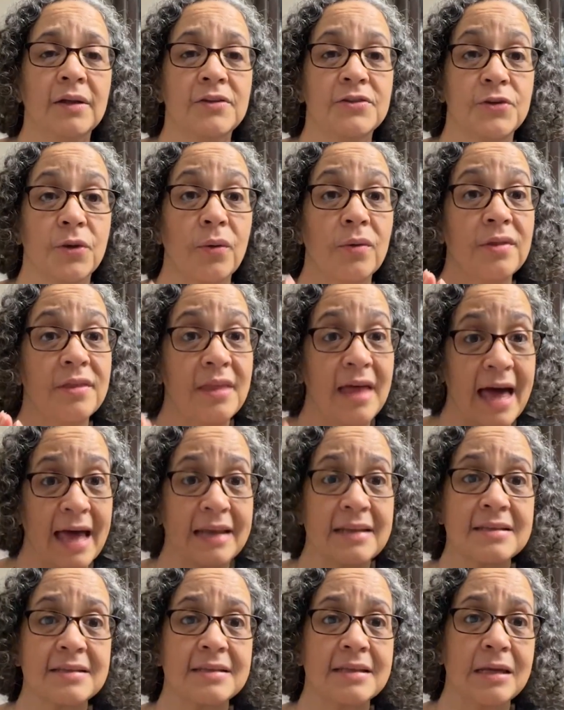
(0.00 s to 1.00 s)
So
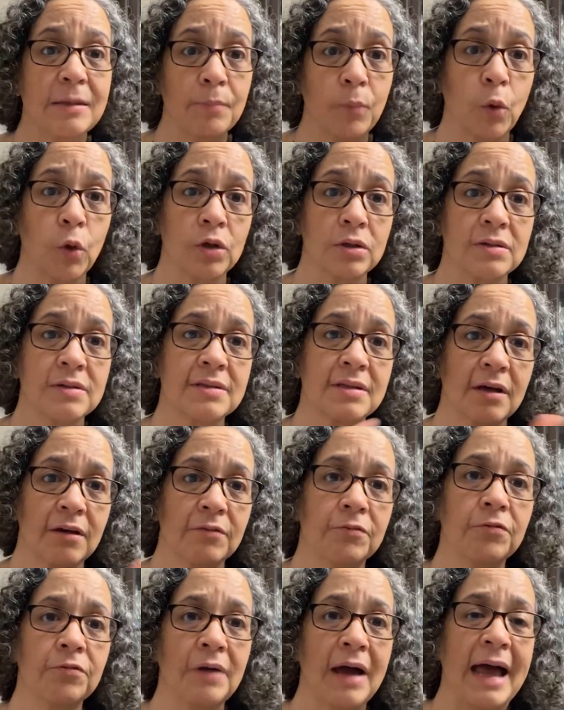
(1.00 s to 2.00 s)
that is the importance
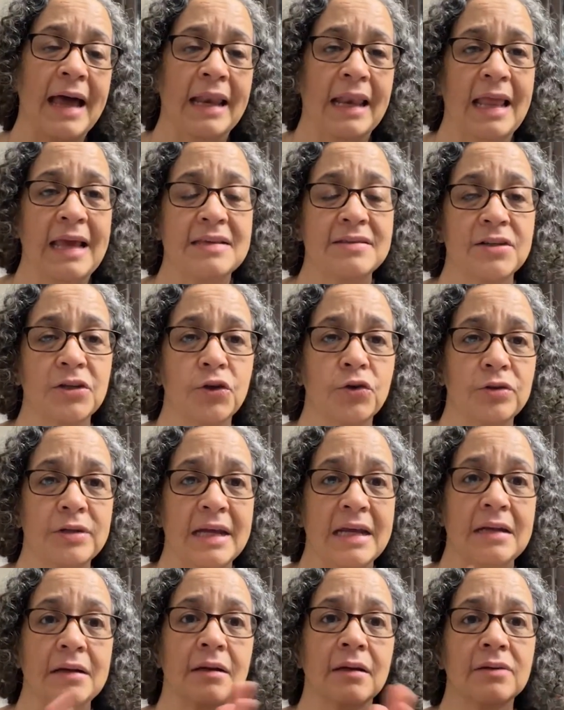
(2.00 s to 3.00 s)
of analyzing your
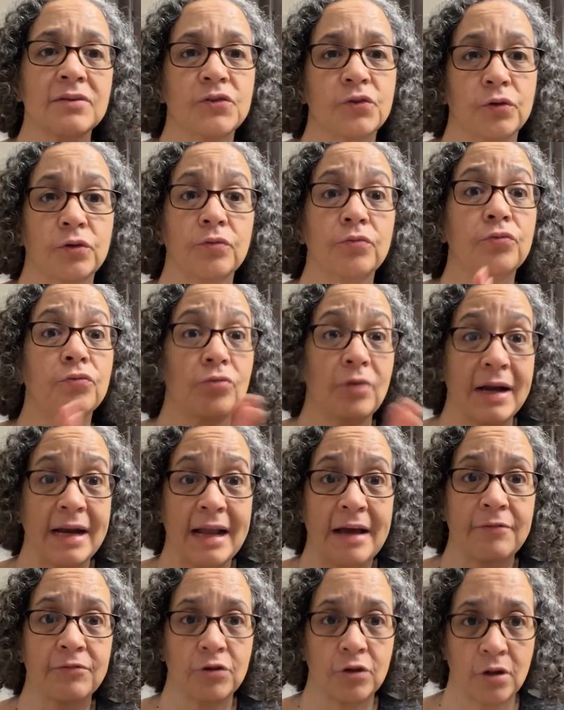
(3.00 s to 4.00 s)
data sort of
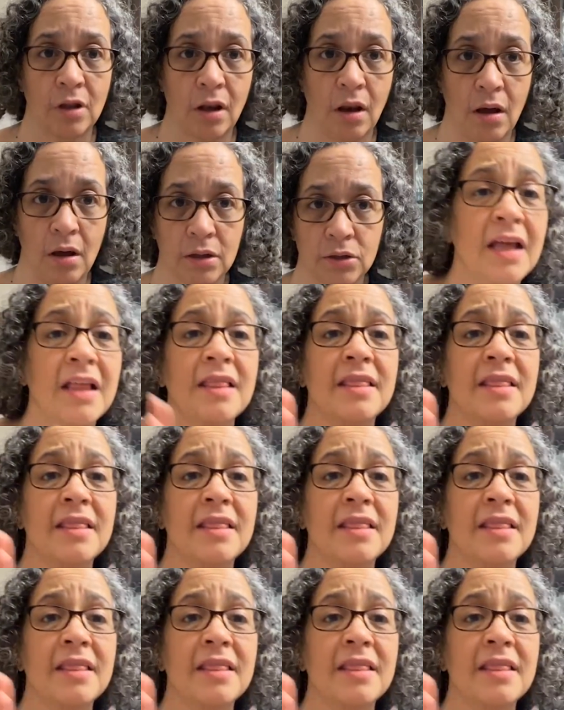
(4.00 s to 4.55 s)
right after the launch.